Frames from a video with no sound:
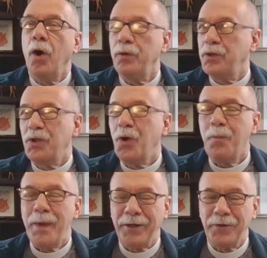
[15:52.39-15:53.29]
This is Hope
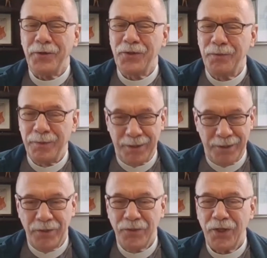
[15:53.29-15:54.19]
Matters.
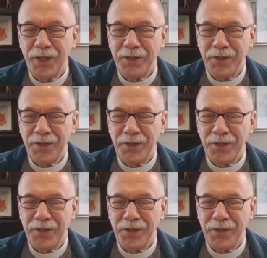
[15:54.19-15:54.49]
See you next